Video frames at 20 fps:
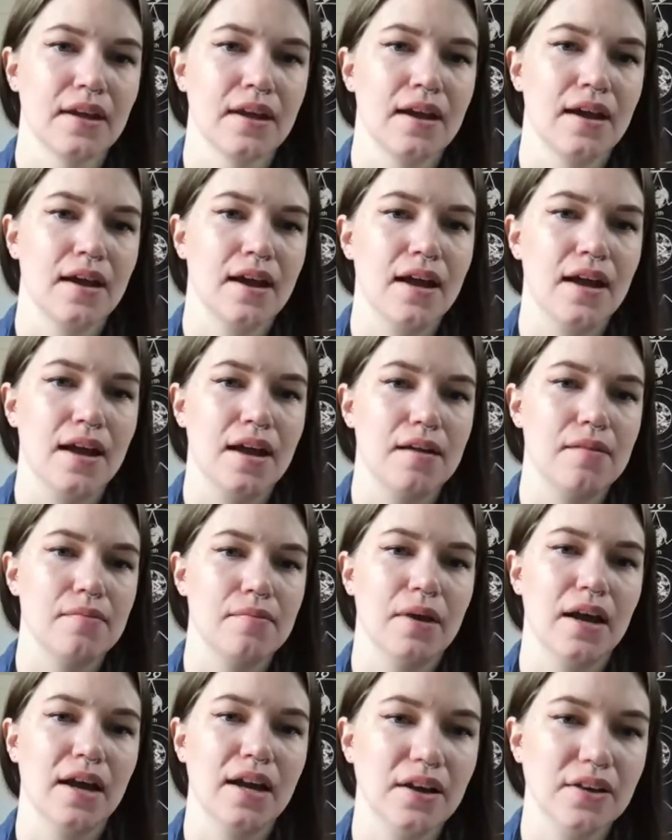
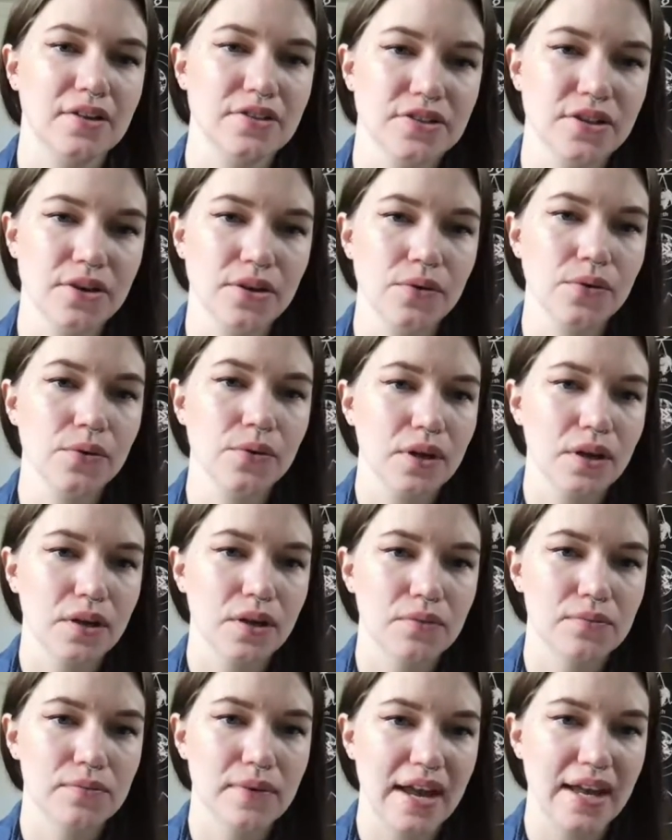I also
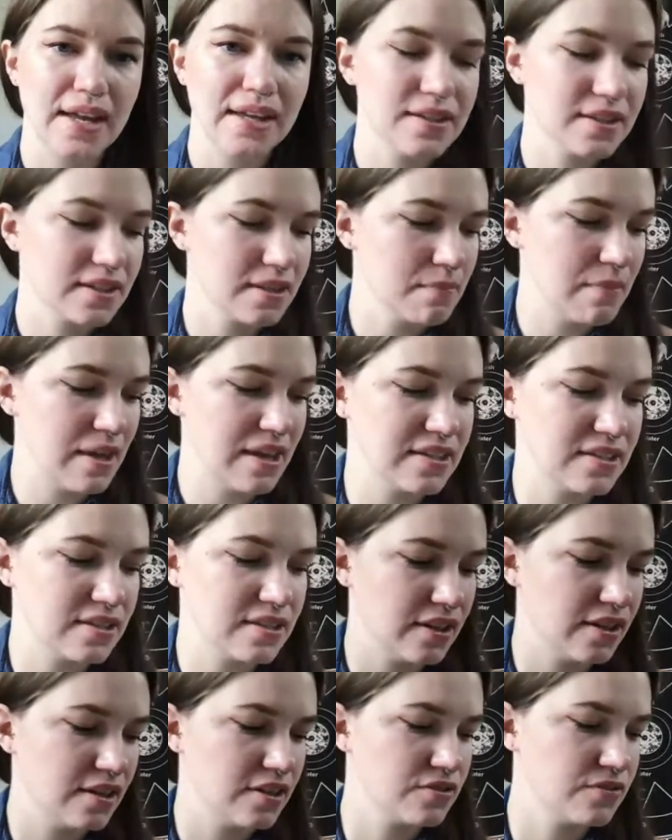read the
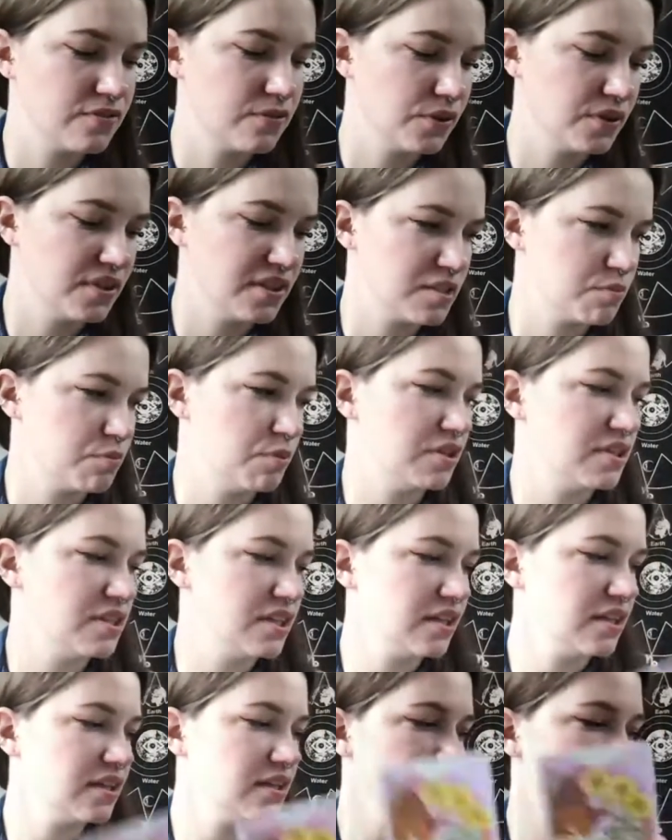message for this
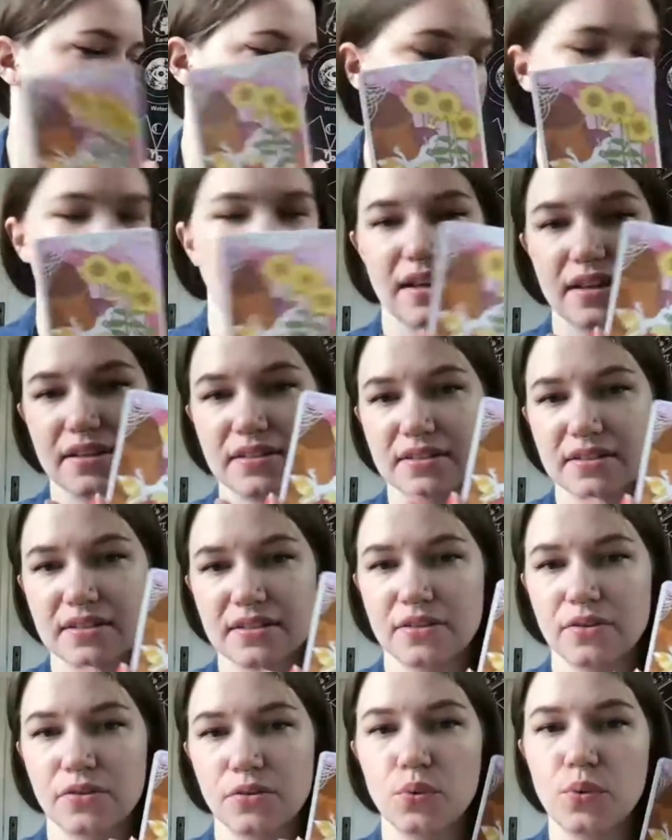particular deck's
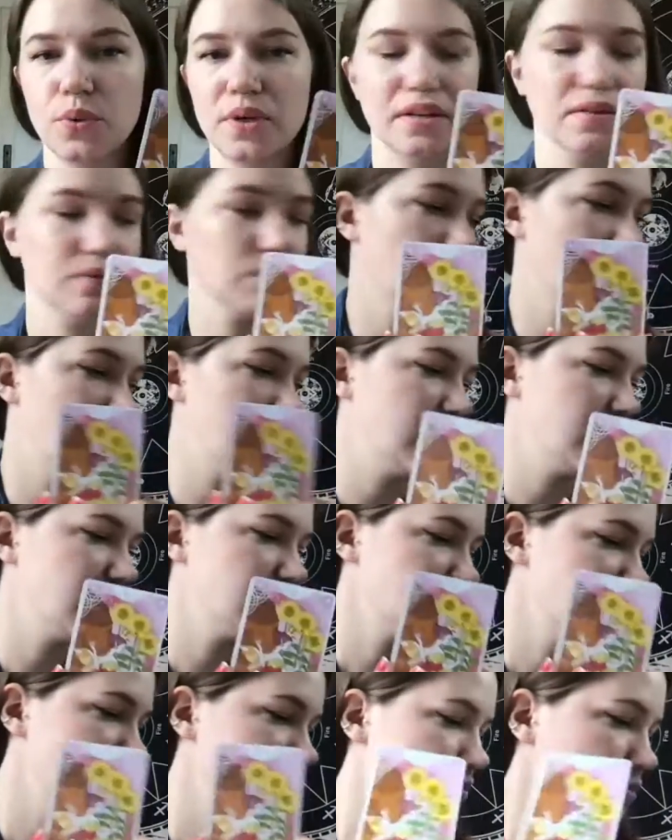Queen of
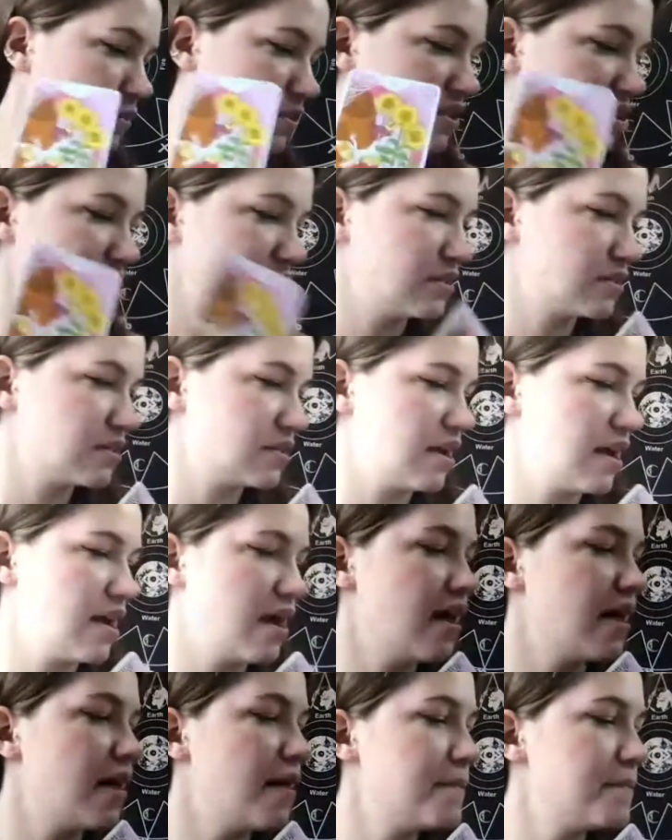Wands, which is,
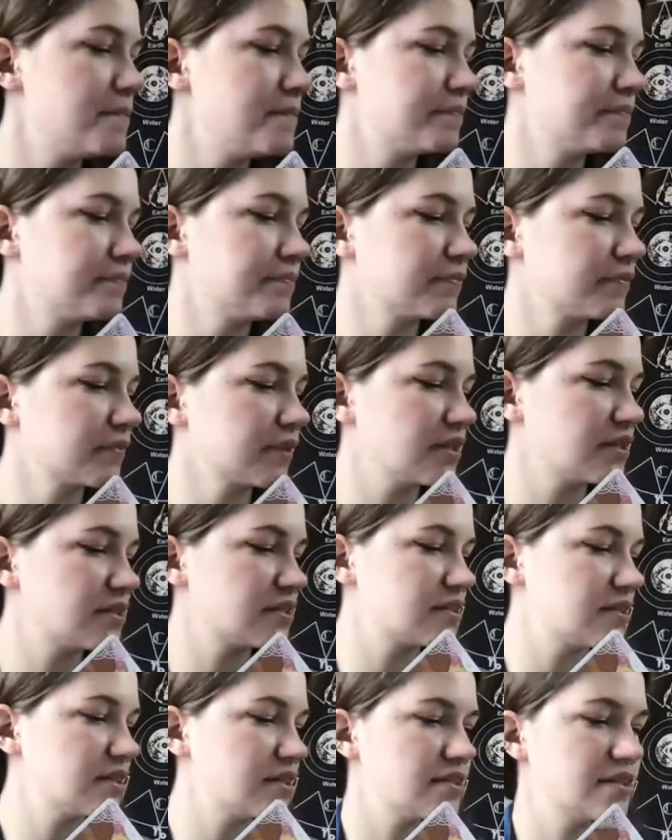it's
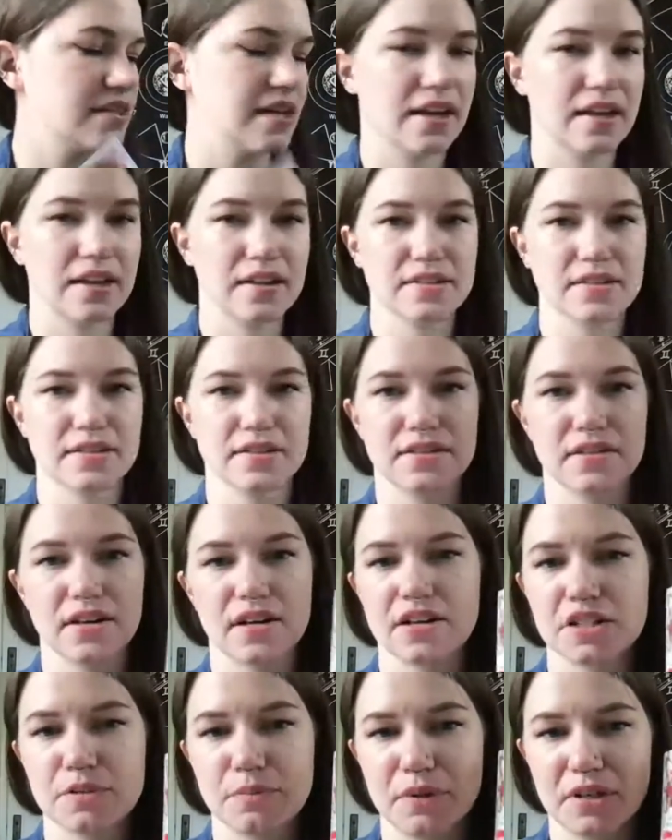this deck, it's the Star
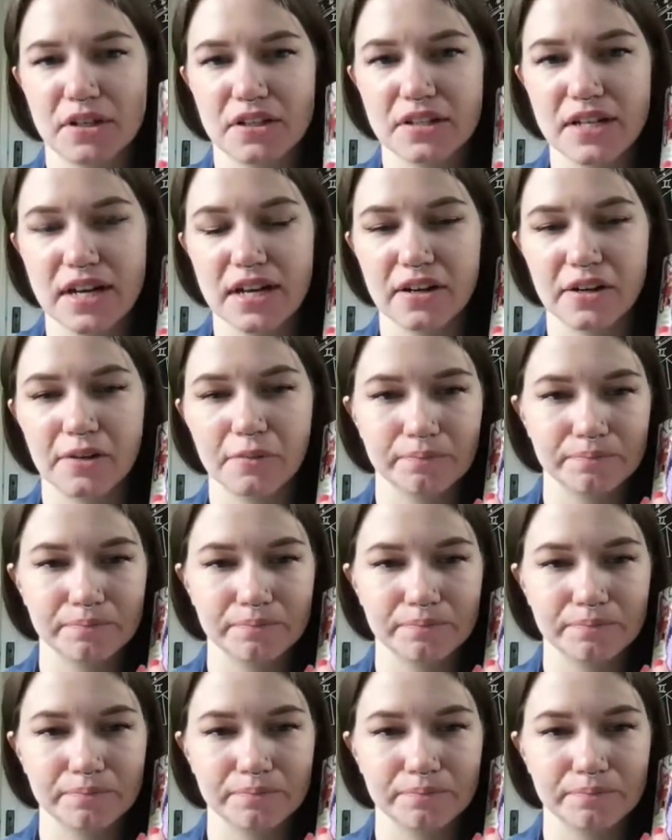Spinner Tarot.